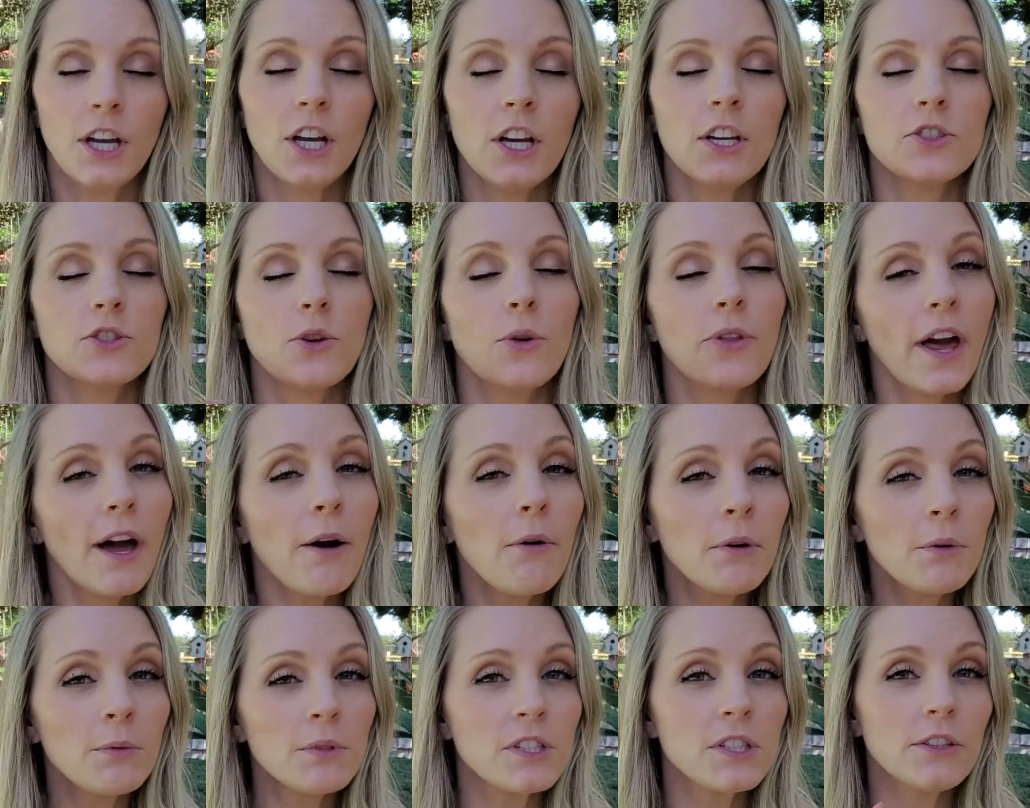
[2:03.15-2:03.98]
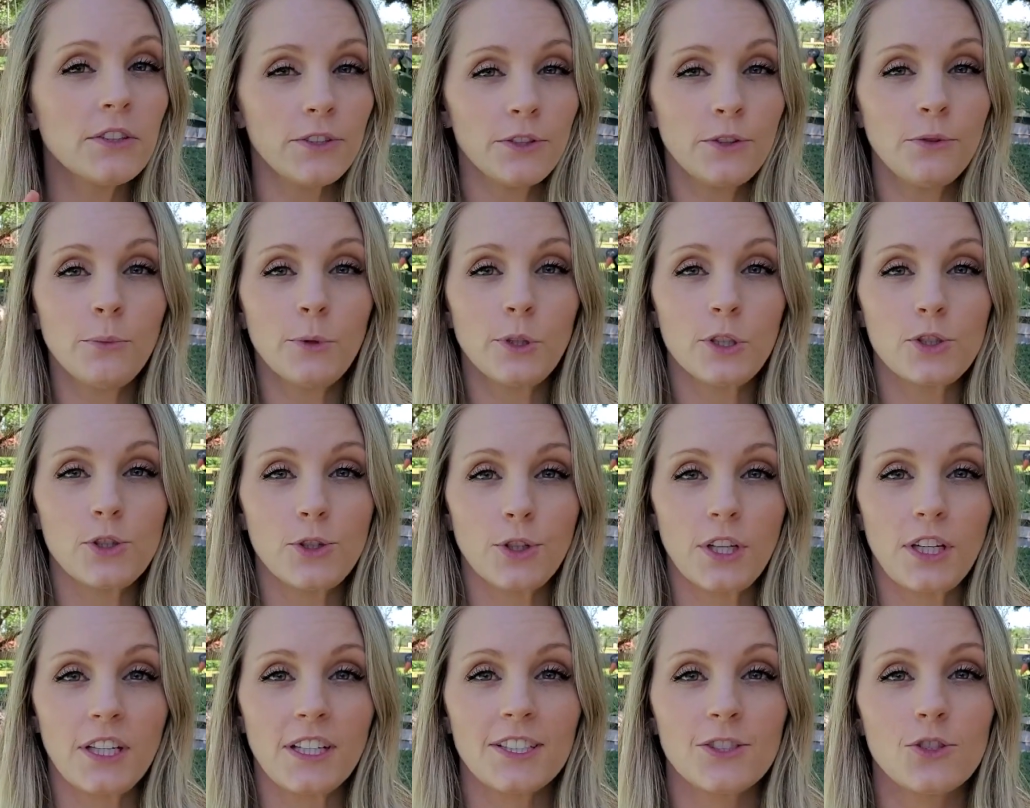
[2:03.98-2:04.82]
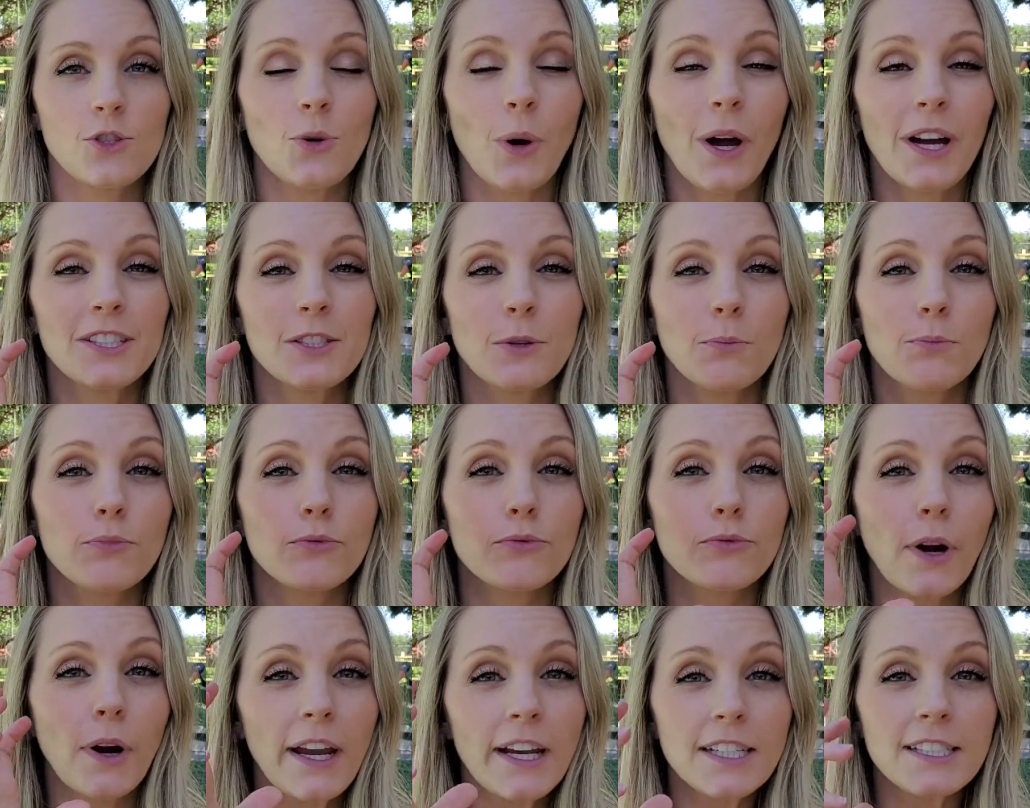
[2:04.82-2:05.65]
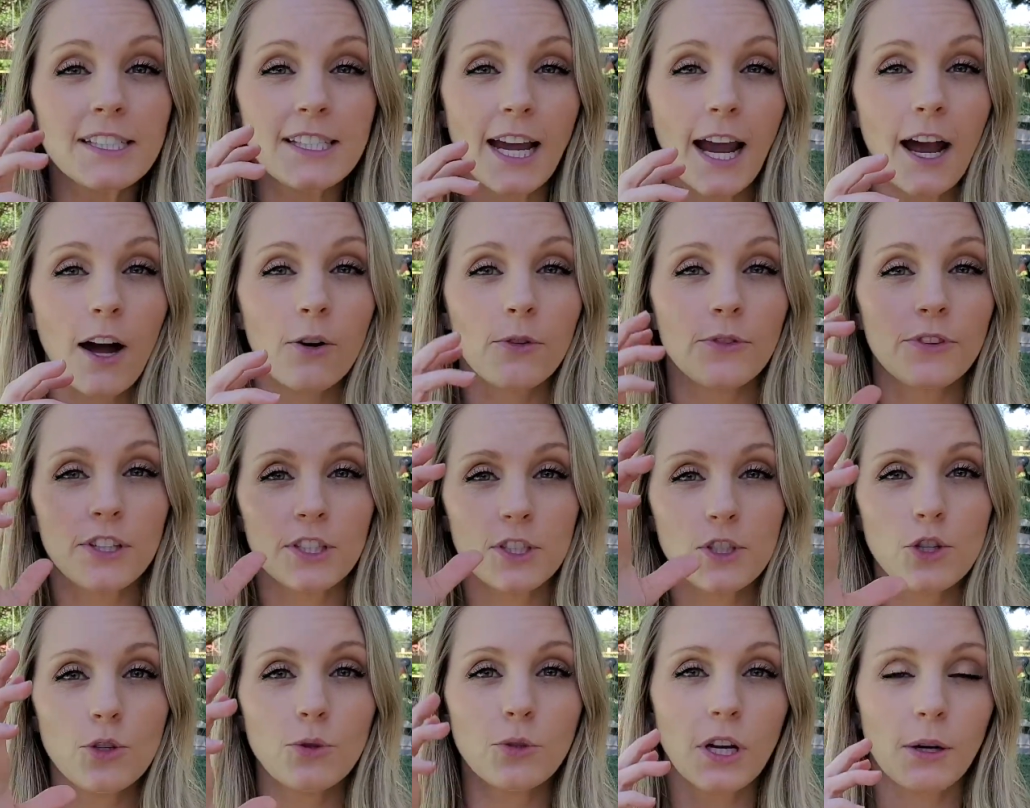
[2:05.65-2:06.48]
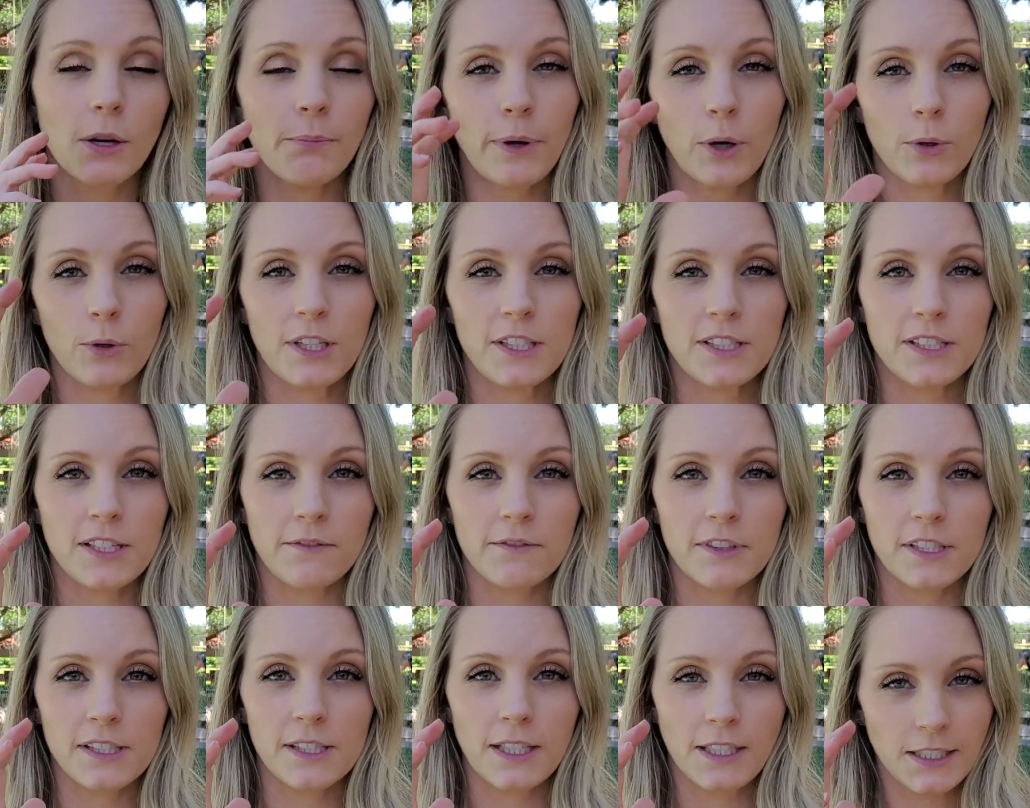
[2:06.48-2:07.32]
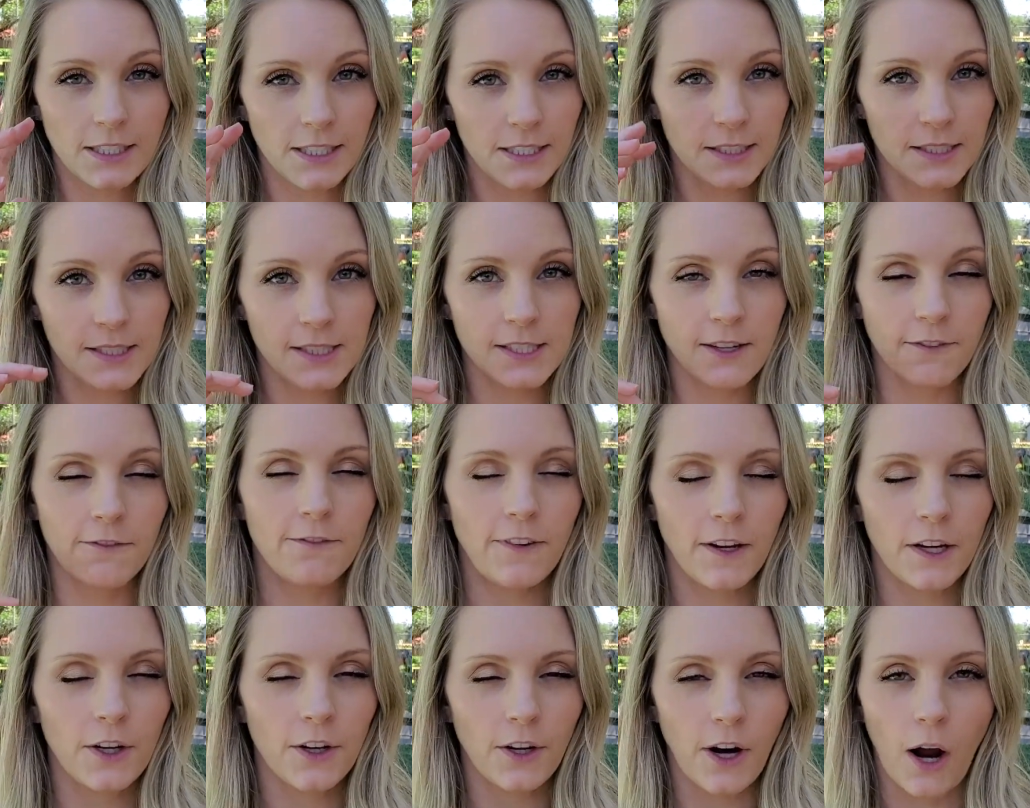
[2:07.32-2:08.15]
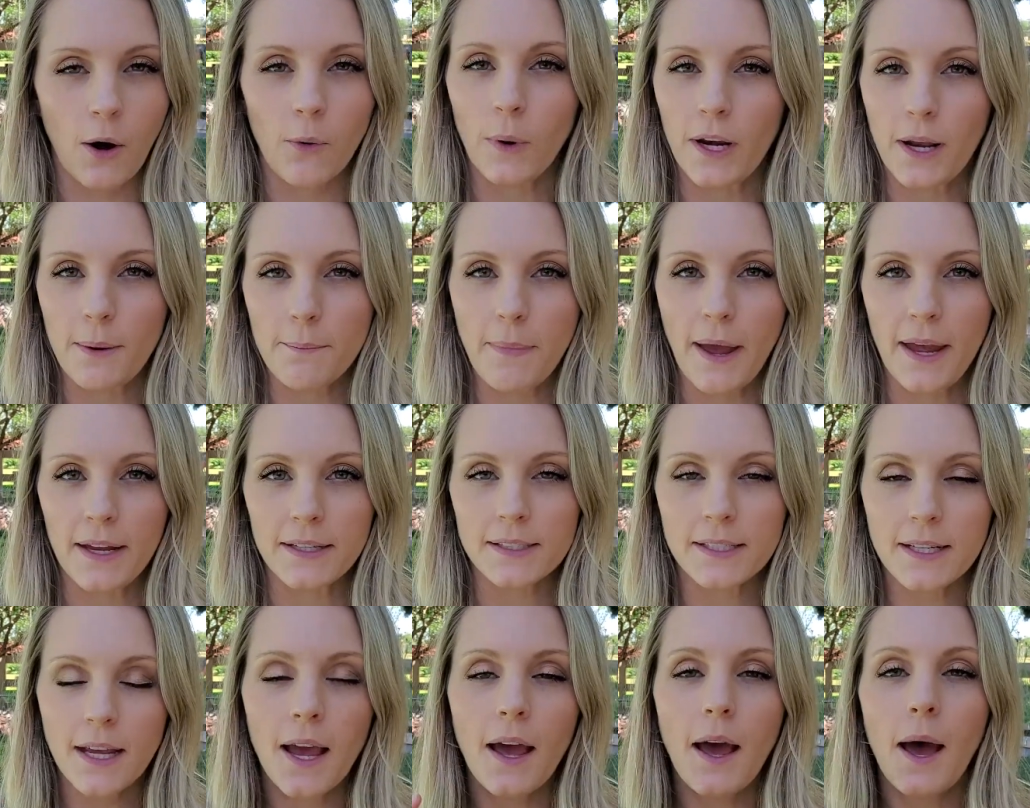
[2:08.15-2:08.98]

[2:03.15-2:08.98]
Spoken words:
So that one was a little more tricky because you had to break down the two components of the sentence to figure out what it meant.